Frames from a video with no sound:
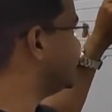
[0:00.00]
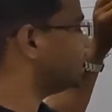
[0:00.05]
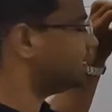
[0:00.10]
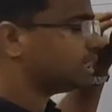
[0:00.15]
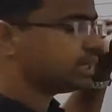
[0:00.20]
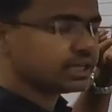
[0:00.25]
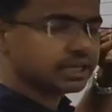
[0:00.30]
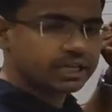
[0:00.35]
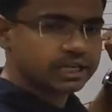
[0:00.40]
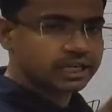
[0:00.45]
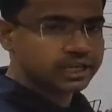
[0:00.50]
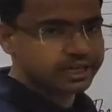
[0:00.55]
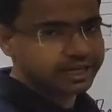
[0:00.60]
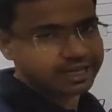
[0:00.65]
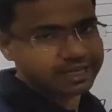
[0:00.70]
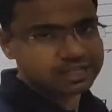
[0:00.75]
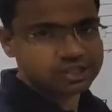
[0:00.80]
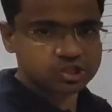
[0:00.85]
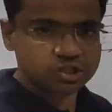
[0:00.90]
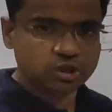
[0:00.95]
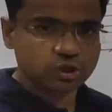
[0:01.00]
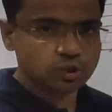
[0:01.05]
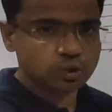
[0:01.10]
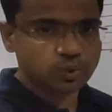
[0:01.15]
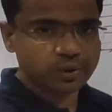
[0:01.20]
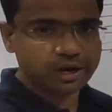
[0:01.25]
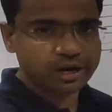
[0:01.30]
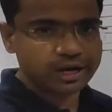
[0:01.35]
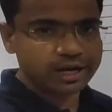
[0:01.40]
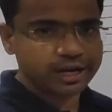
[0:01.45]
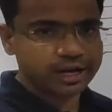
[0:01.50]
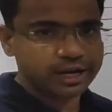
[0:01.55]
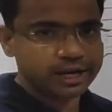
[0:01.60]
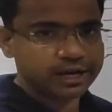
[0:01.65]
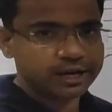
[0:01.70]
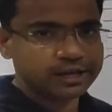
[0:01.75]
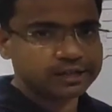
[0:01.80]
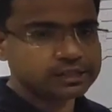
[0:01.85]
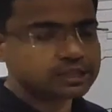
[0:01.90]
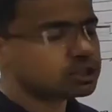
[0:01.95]
the next lower layer,
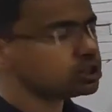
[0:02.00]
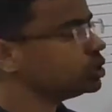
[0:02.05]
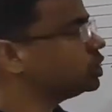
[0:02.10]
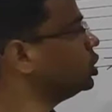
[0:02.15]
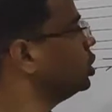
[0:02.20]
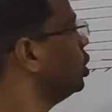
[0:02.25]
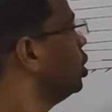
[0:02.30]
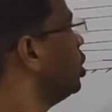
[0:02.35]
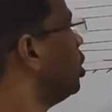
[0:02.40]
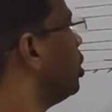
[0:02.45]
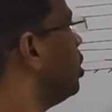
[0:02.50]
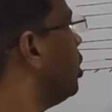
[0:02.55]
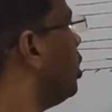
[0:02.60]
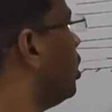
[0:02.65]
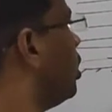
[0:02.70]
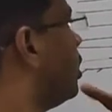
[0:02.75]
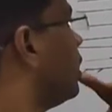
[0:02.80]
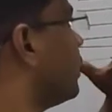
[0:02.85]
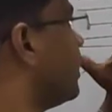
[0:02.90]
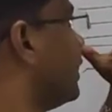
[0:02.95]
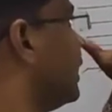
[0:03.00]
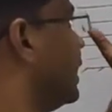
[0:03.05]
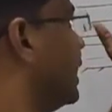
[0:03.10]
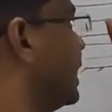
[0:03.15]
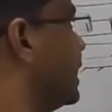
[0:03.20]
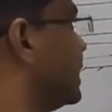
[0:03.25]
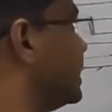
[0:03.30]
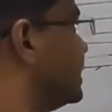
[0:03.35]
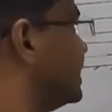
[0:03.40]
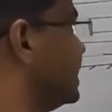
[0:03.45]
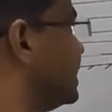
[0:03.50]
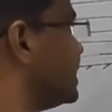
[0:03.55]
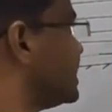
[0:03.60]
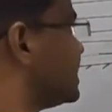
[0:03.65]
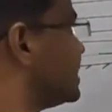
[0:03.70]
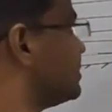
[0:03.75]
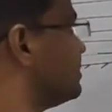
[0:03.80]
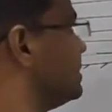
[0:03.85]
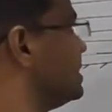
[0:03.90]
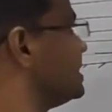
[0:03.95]
is it? Or
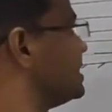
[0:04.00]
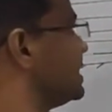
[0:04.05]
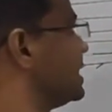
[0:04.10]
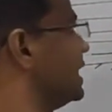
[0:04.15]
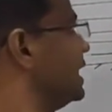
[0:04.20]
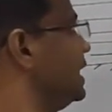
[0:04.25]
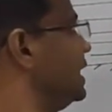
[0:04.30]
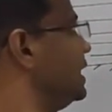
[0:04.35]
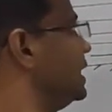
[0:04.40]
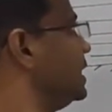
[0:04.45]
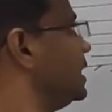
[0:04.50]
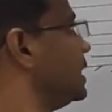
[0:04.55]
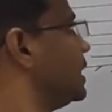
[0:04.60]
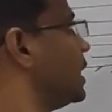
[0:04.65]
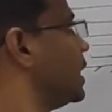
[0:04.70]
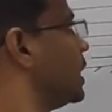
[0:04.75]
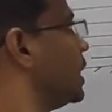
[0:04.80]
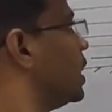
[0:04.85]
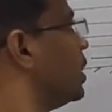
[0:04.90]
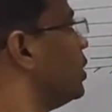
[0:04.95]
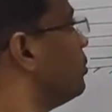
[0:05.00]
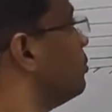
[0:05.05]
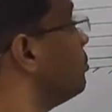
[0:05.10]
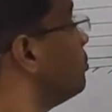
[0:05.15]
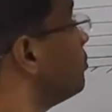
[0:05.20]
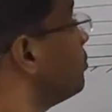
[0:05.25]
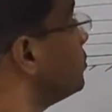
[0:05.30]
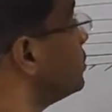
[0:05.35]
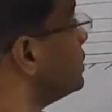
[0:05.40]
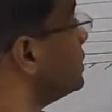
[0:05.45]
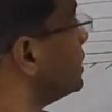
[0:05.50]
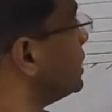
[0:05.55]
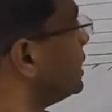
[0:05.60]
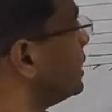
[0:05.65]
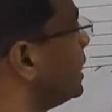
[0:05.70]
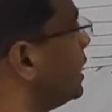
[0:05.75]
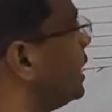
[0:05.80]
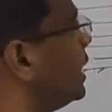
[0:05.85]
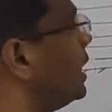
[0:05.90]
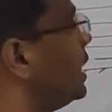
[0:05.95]
this basically,
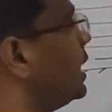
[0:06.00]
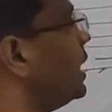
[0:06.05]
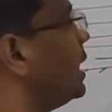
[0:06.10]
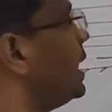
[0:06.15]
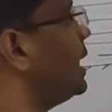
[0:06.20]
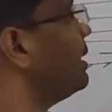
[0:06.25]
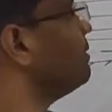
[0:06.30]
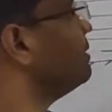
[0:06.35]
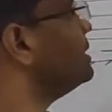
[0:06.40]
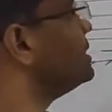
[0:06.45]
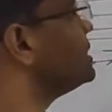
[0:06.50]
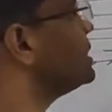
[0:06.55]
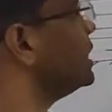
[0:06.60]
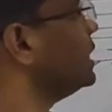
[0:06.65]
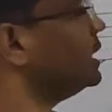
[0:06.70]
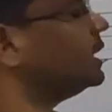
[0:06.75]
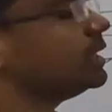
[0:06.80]
I will say